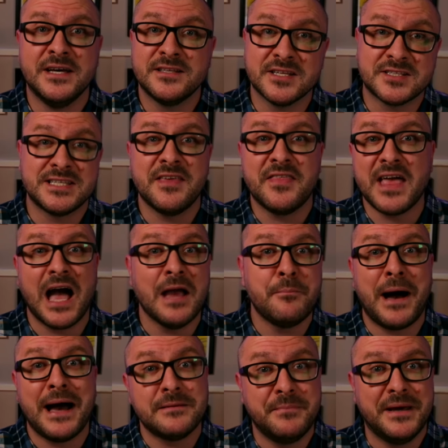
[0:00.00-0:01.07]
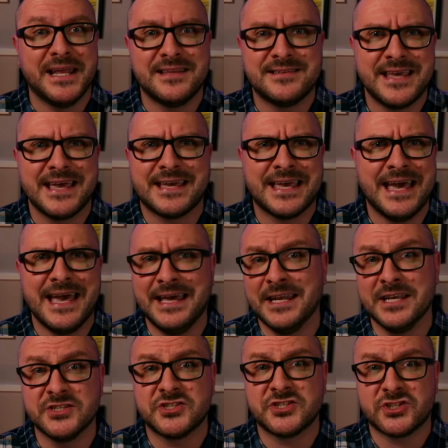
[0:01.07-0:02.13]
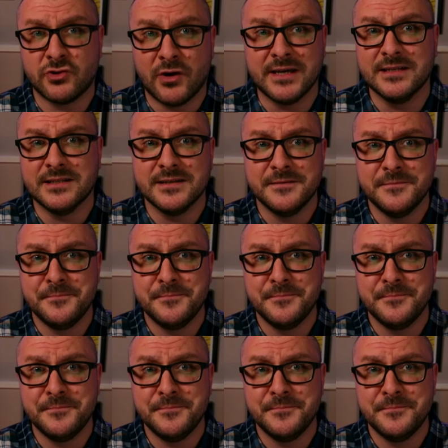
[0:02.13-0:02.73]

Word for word: to see the iPad Mini take it in its stride.